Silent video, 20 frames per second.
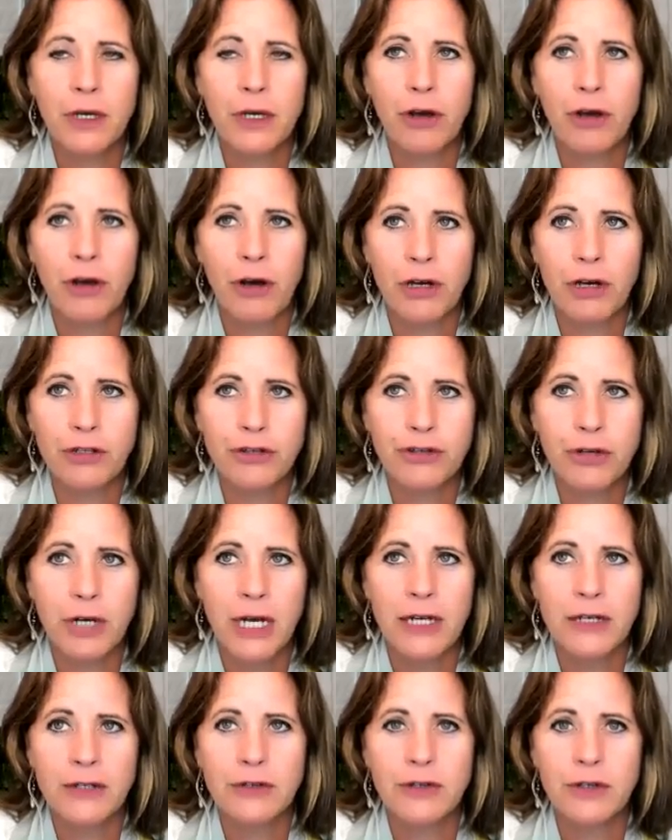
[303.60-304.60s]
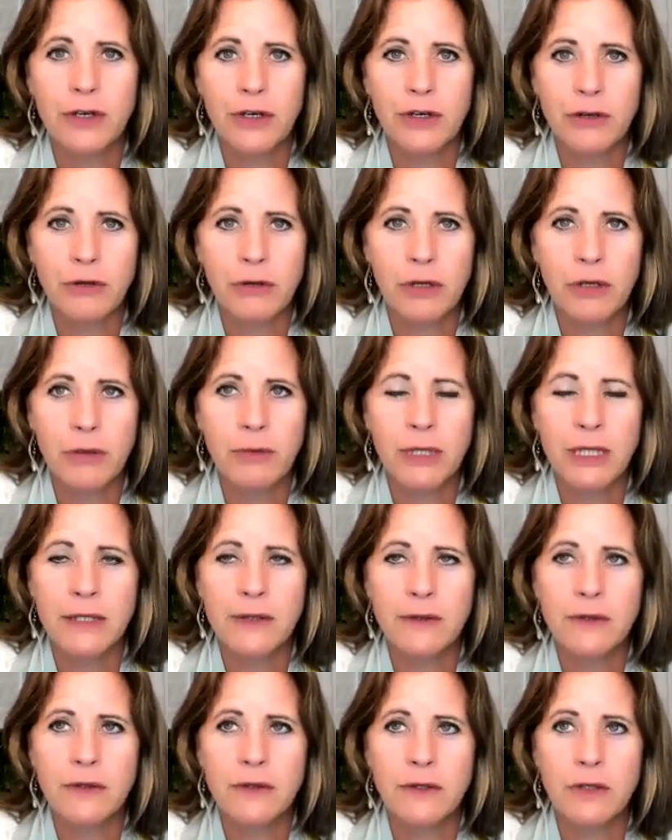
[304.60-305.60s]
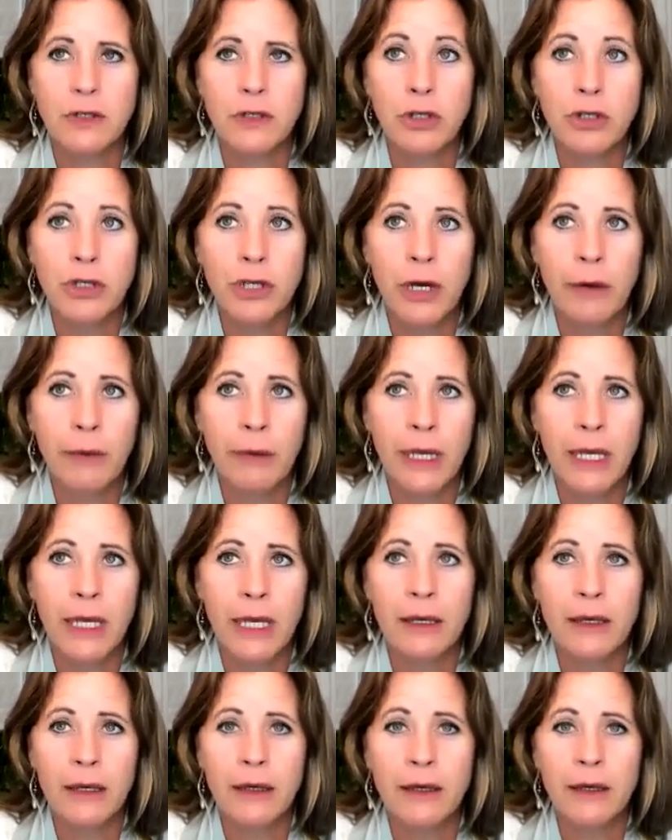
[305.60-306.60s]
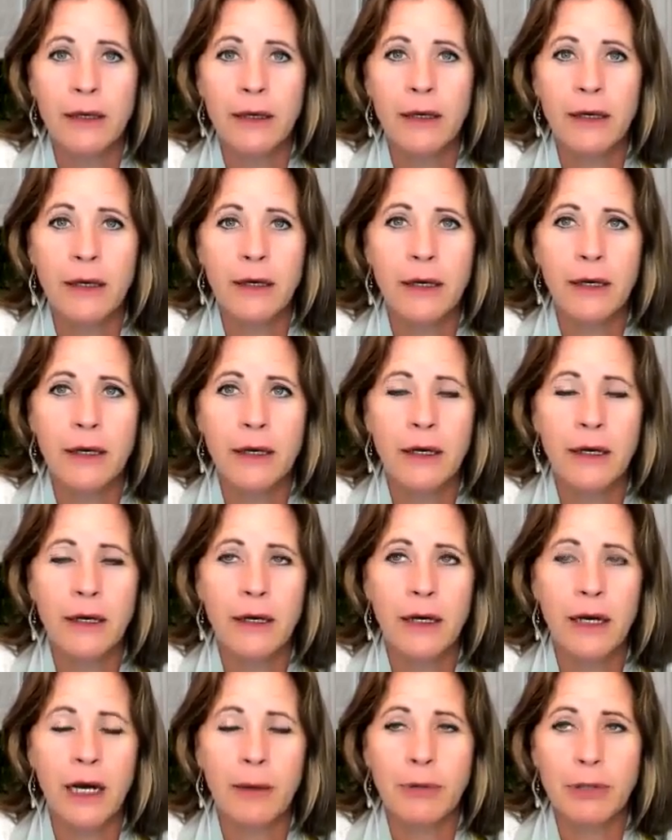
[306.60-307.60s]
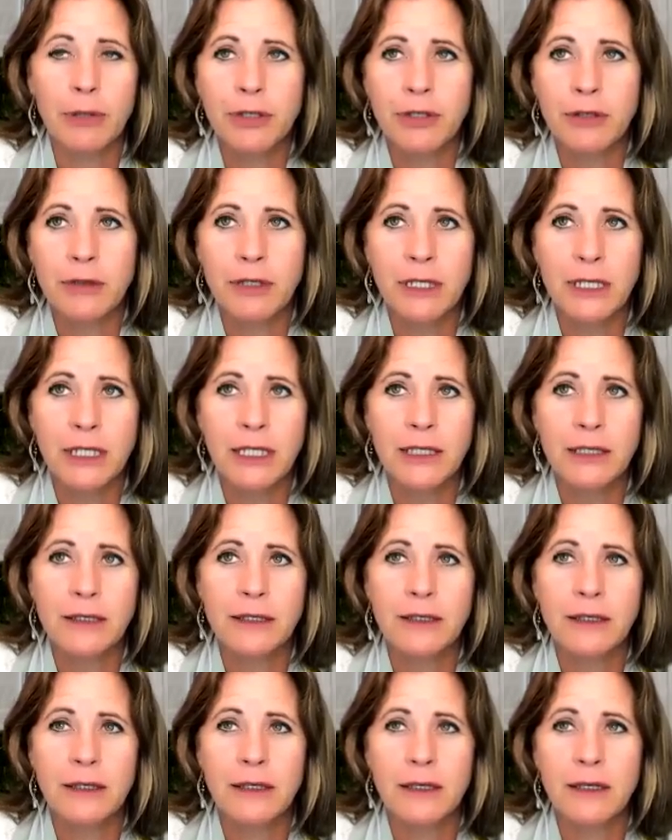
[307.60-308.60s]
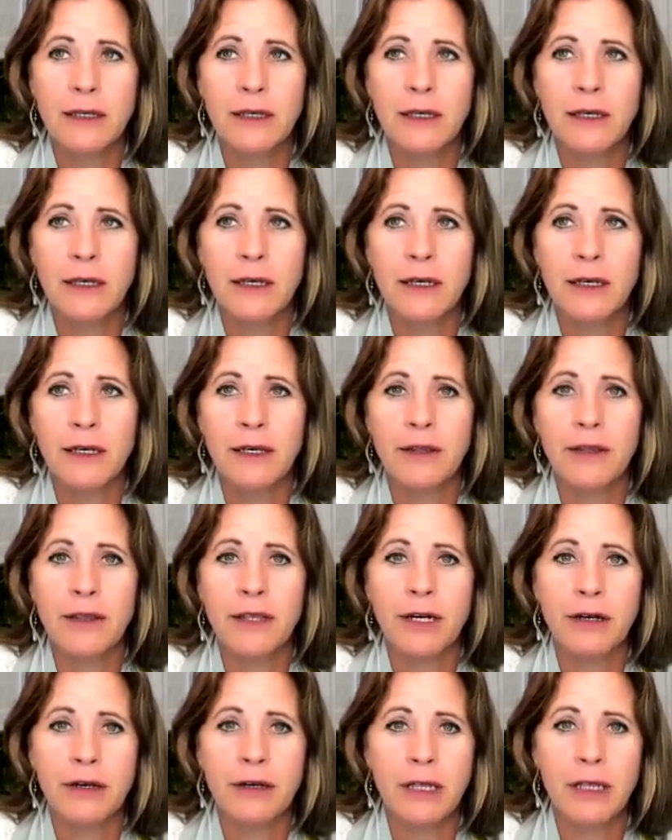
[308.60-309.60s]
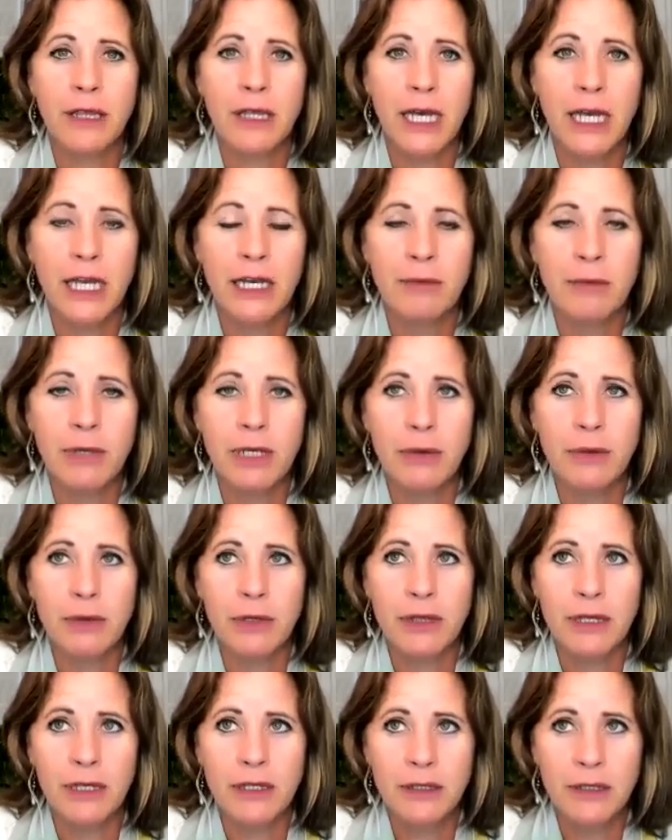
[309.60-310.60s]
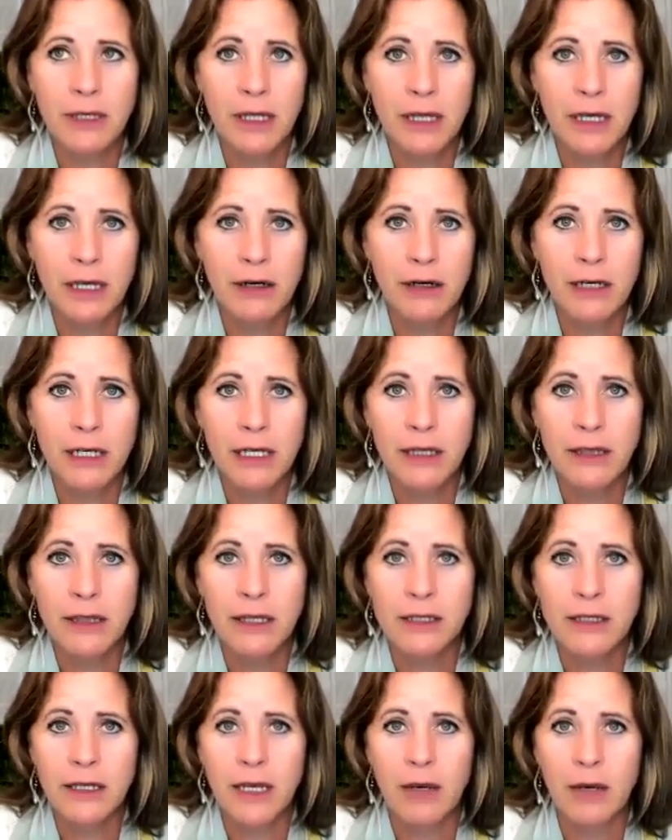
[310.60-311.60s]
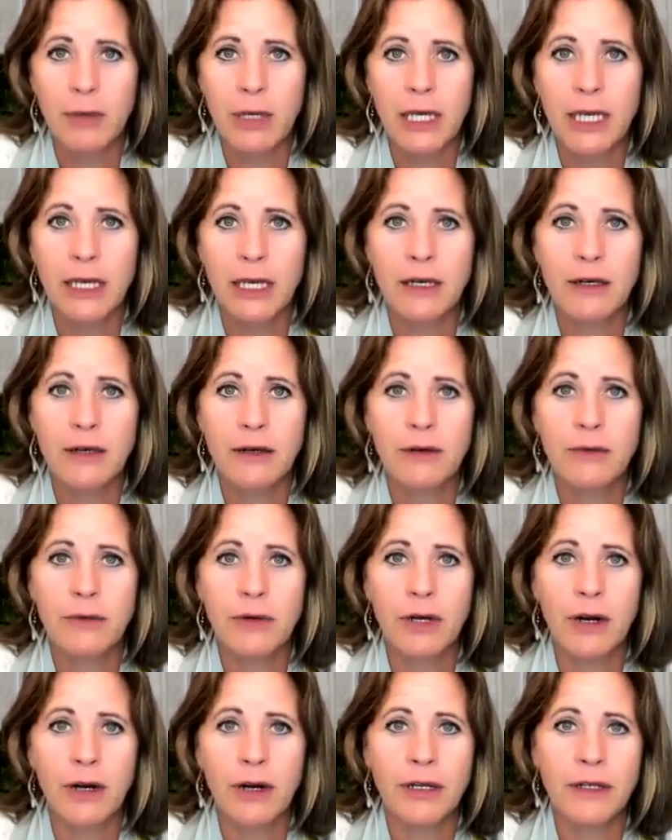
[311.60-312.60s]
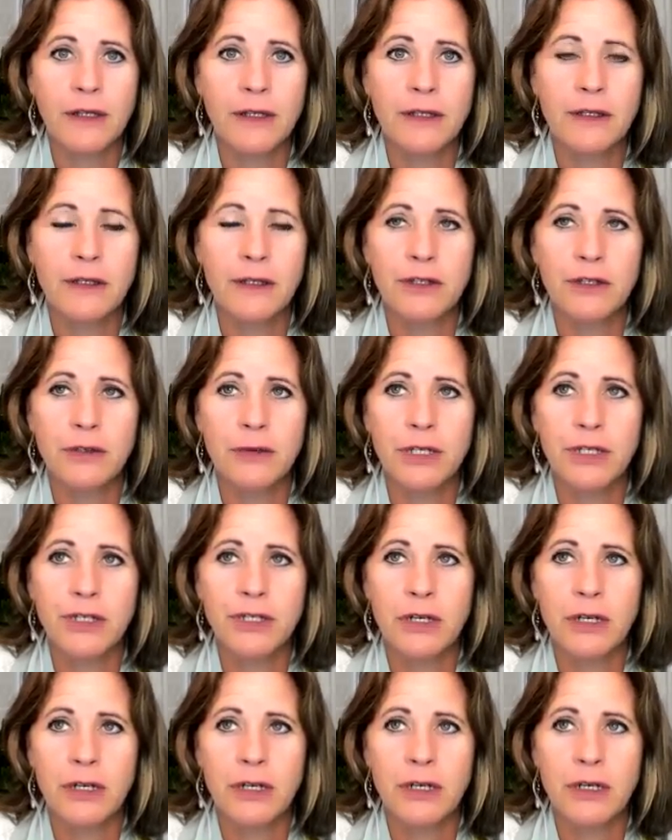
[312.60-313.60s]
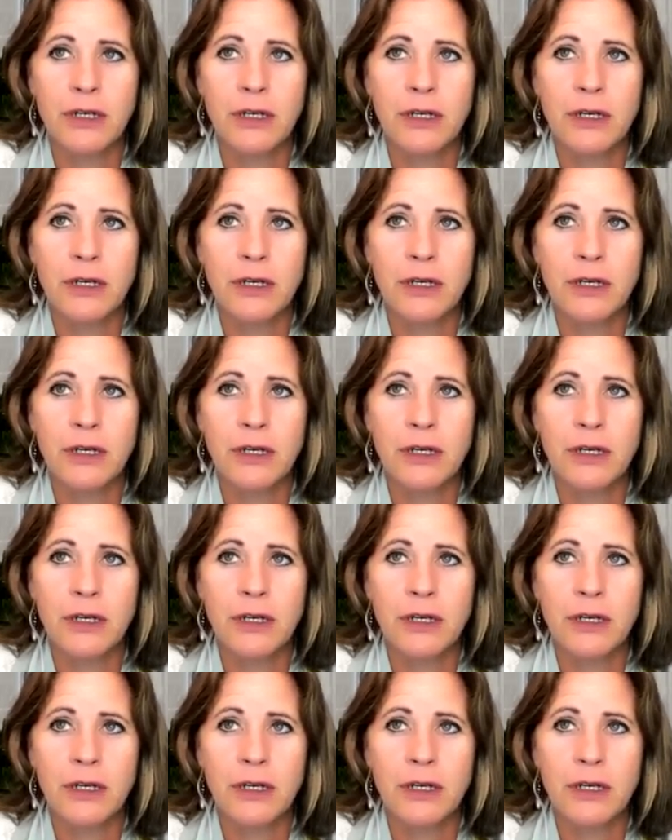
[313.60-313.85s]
contracts, agreements, knowing, opportunities that are in alignment with this clarity that's coming in regarding this situation